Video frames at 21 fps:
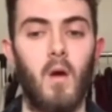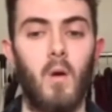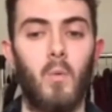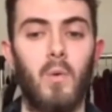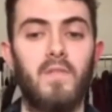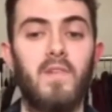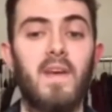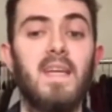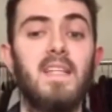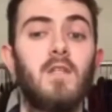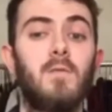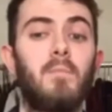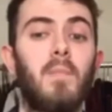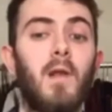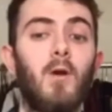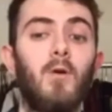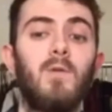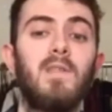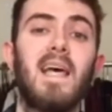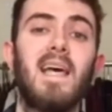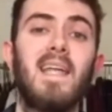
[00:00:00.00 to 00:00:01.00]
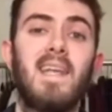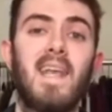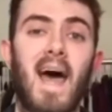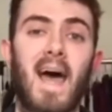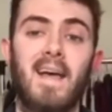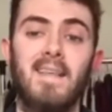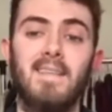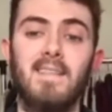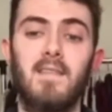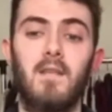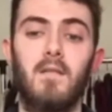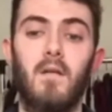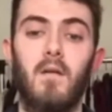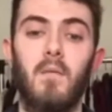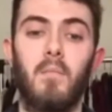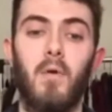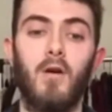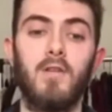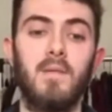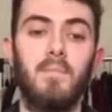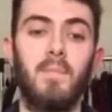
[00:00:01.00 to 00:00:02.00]
with each blue-tit nest
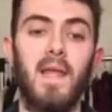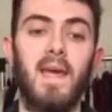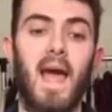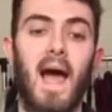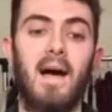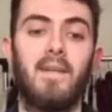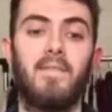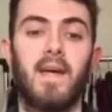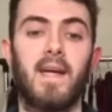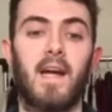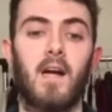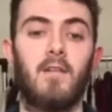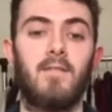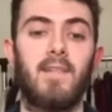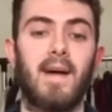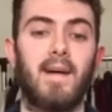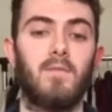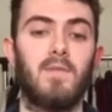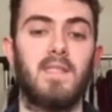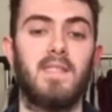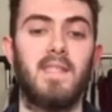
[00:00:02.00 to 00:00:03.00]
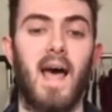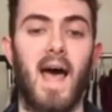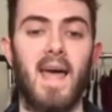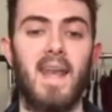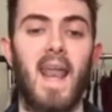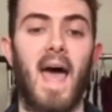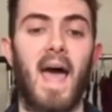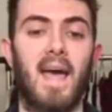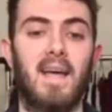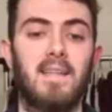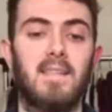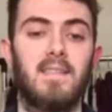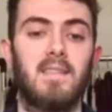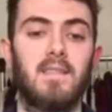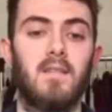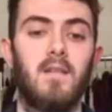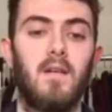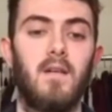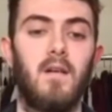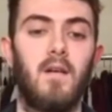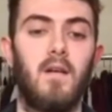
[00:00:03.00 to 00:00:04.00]
possibly having around 10 eggs?
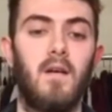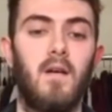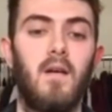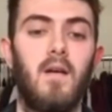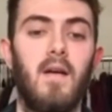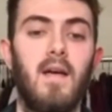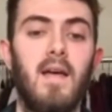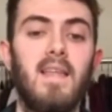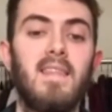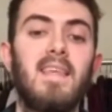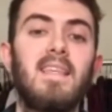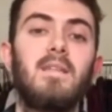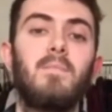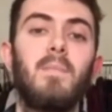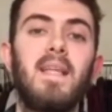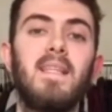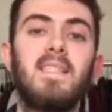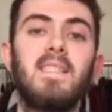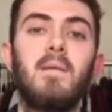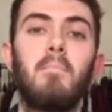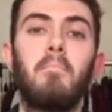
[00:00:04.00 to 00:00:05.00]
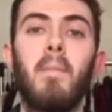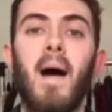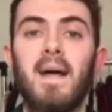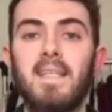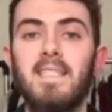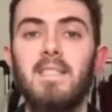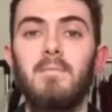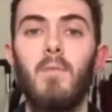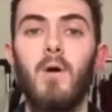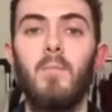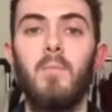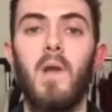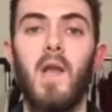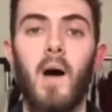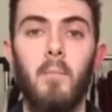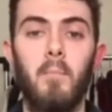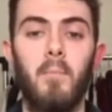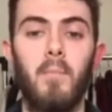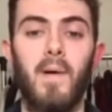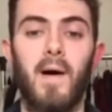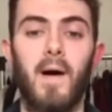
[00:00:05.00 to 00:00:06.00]
This means the maximum
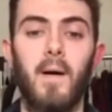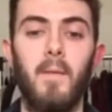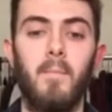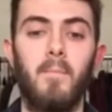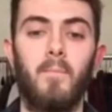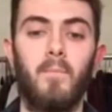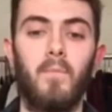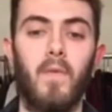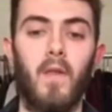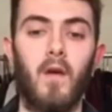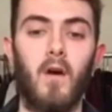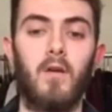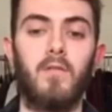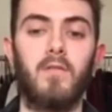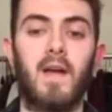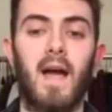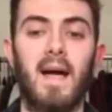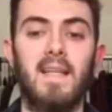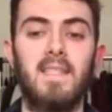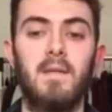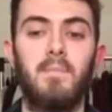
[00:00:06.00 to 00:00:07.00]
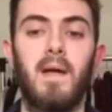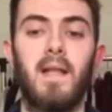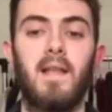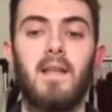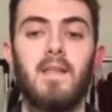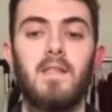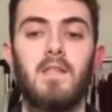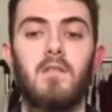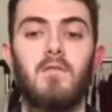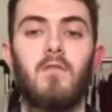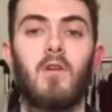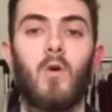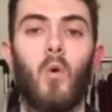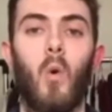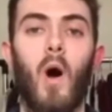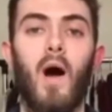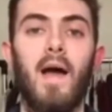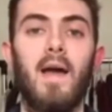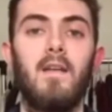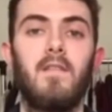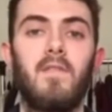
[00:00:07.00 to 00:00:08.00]
number of caterpillars
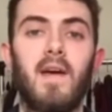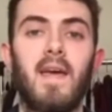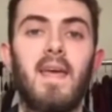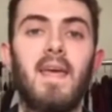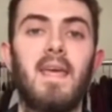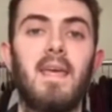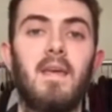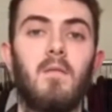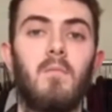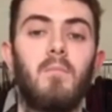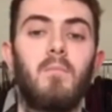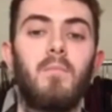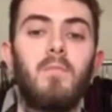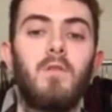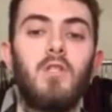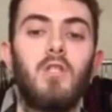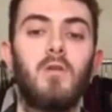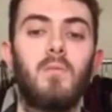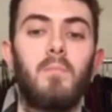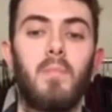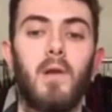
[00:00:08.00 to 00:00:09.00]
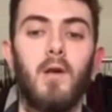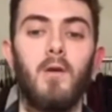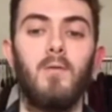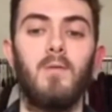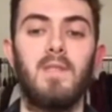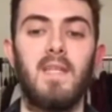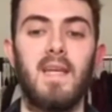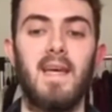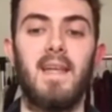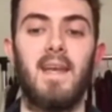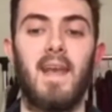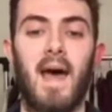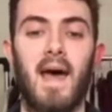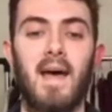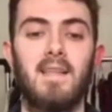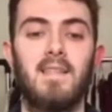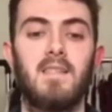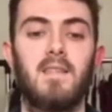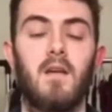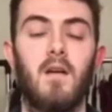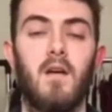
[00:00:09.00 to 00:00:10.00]
required for each blue-tit
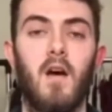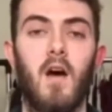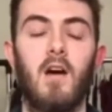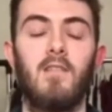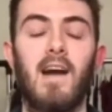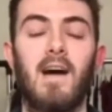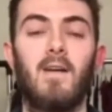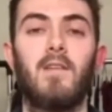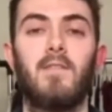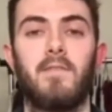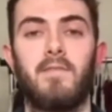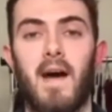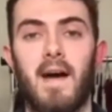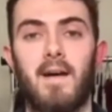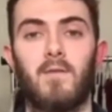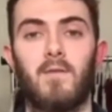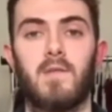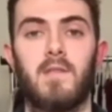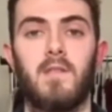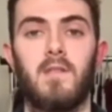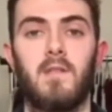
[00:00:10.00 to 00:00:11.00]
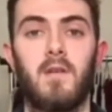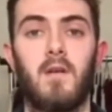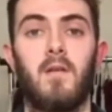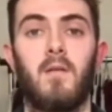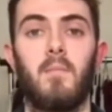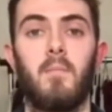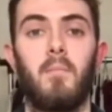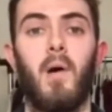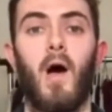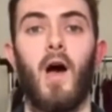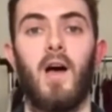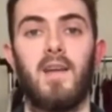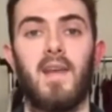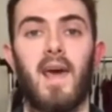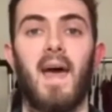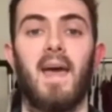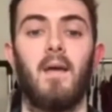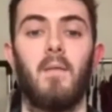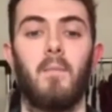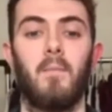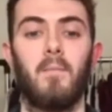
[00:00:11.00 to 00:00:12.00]
nest around 1,000 per
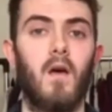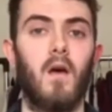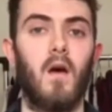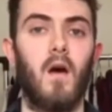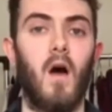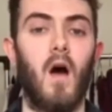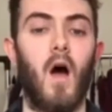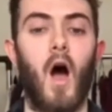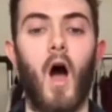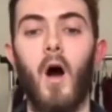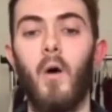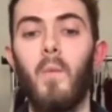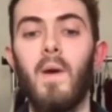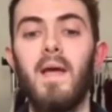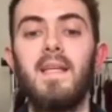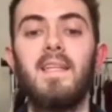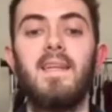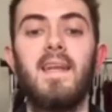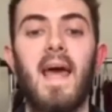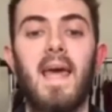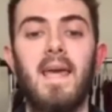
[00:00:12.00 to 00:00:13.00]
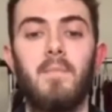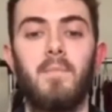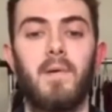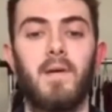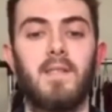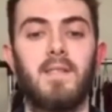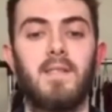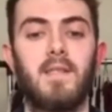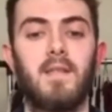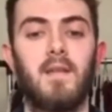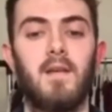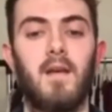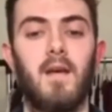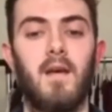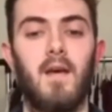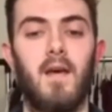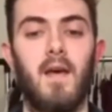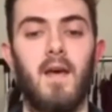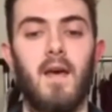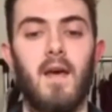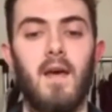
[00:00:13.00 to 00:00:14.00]
day. Our winged neighbours
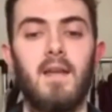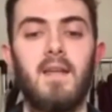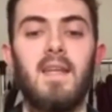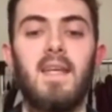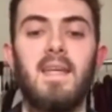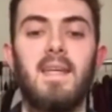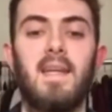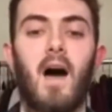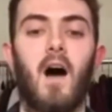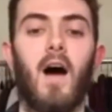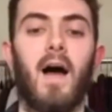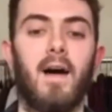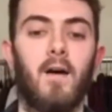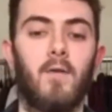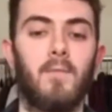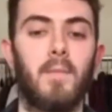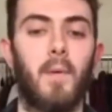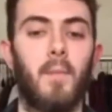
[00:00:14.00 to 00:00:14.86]
need our help.